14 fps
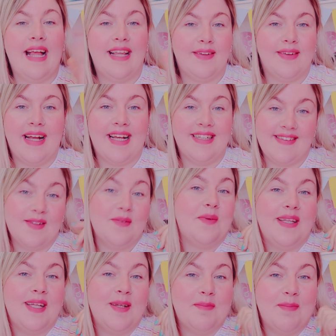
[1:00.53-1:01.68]
Hello guys and
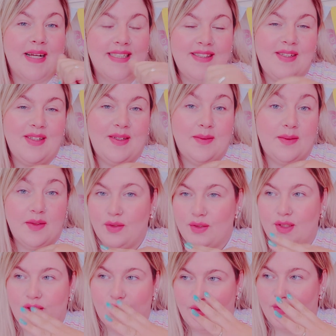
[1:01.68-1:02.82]
welcome back to
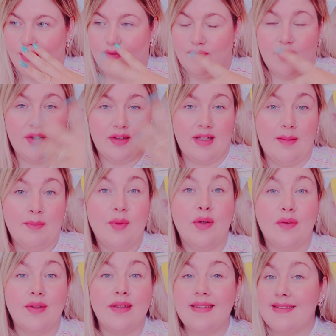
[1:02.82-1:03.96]
another studio vlog. I'm
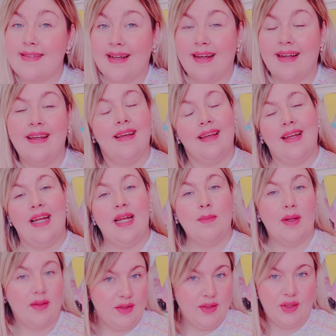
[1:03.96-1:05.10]
currently sat in
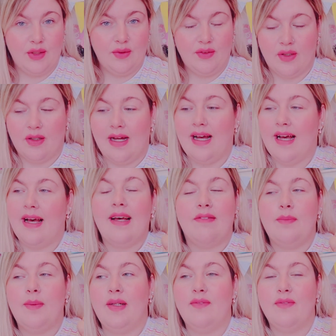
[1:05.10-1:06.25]
my other studio. I
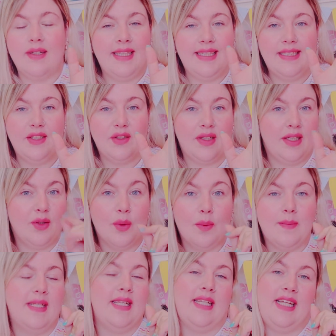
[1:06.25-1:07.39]
have been really enjoying
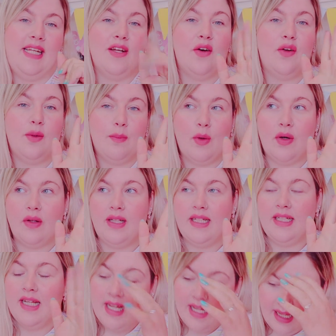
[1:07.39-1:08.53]
coming in here on a
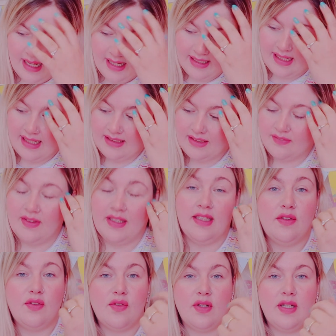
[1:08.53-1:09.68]
morning and kind of
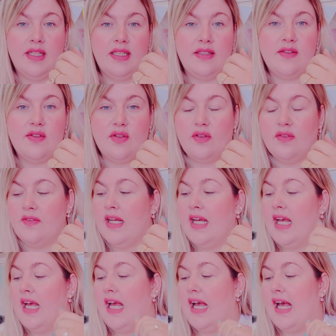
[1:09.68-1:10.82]
illustrating and stuff.
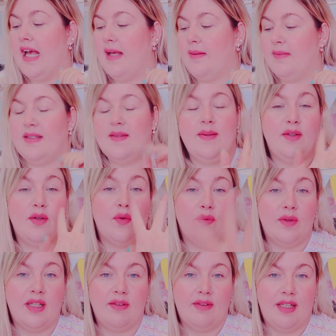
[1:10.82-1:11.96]
It's been
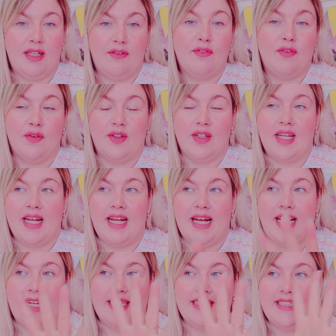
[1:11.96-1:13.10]
really fun
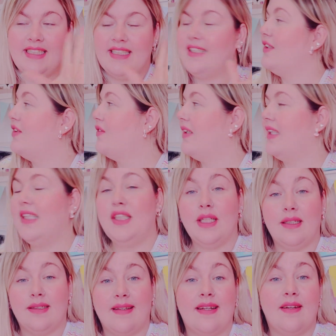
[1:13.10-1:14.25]
and it's just really
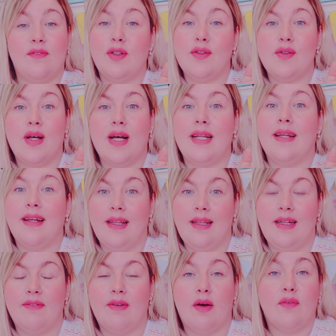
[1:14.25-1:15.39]
chilled, and I've also had a
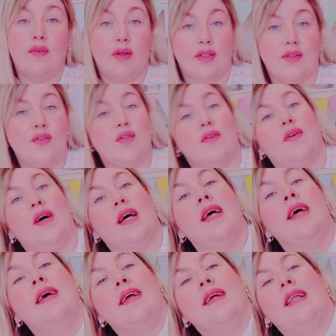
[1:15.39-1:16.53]
clear out of all the stuff. I
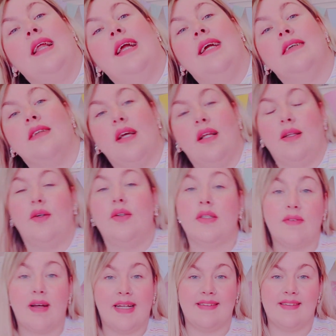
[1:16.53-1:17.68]
cleared a load
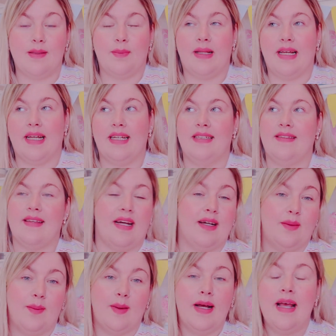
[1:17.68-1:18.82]
of art supplies
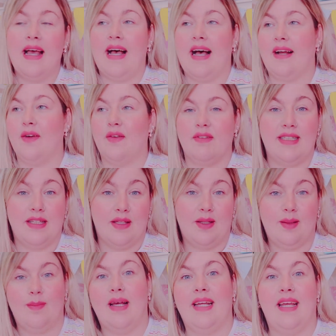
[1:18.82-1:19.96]
out, I got rid of
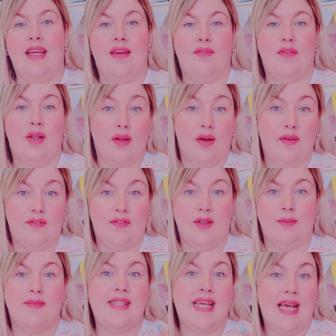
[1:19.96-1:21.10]
them, I gave a lot of
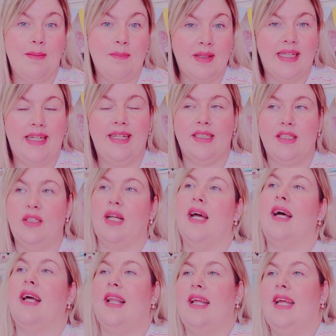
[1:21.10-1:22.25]
them to Emily and
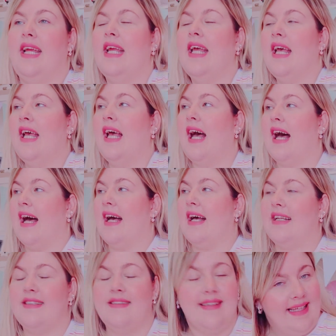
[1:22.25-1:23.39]
Charlie,
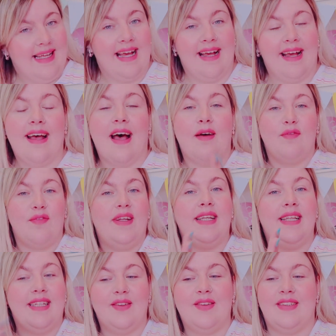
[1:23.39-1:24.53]
and yeah, I'm
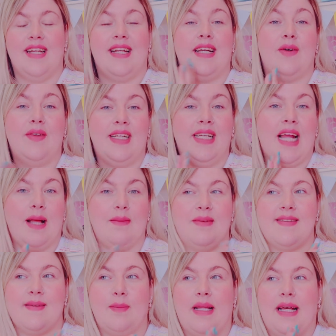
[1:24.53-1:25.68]
feeling good and I only kept the
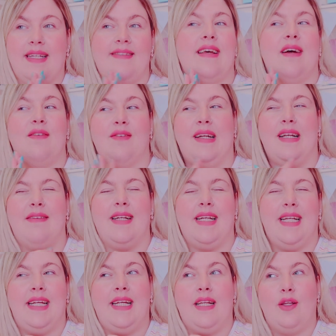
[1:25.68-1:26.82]
supplies that I
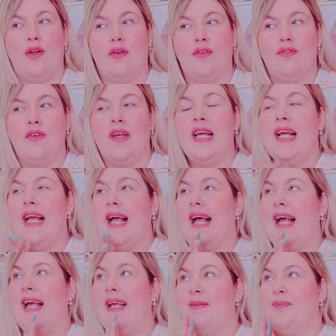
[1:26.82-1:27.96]
really love.
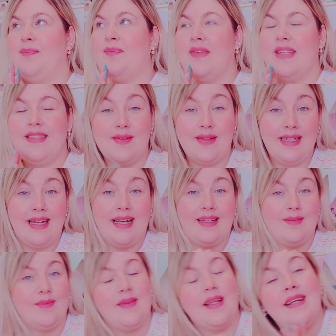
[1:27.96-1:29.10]
So yeah,
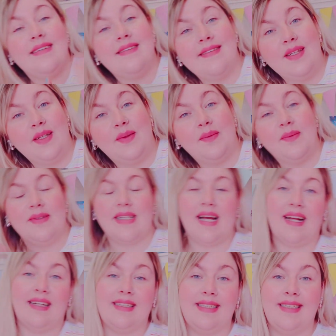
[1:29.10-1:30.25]
nice new
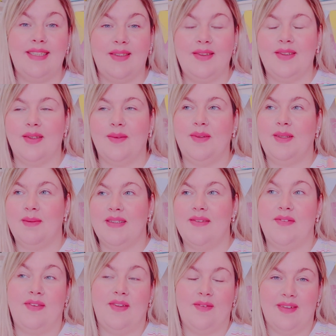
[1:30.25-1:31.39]
tidy studio, which makes
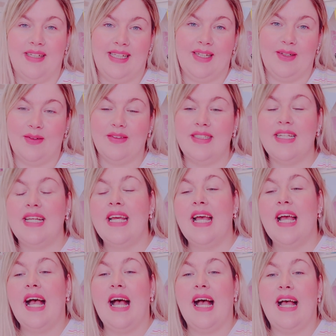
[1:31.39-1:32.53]
me feel really good.
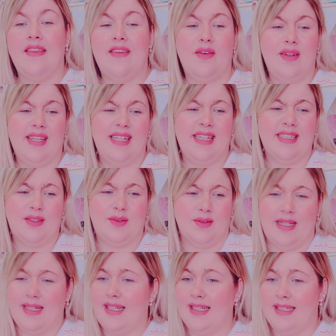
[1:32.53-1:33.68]
The only thing I don't
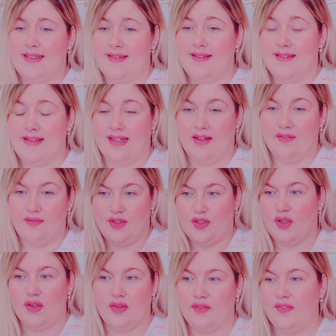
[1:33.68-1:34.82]
like is there's like
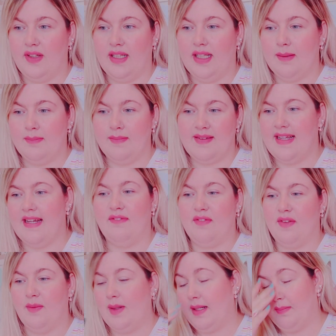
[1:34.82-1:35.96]
photography lamps
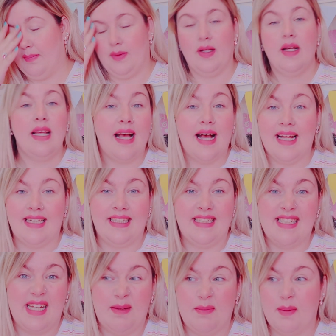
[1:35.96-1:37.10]
everywhere, but I need
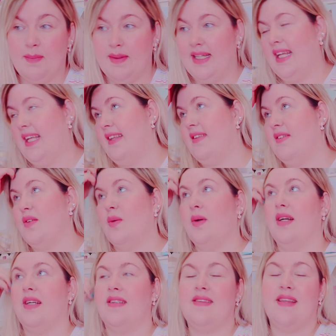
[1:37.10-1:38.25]
to keep them in here, there's
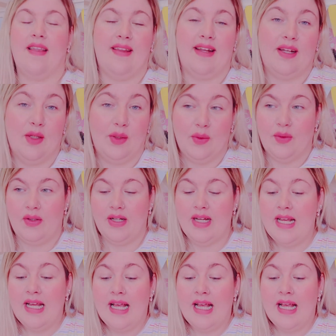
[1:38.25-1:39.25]
nowhere else they can go.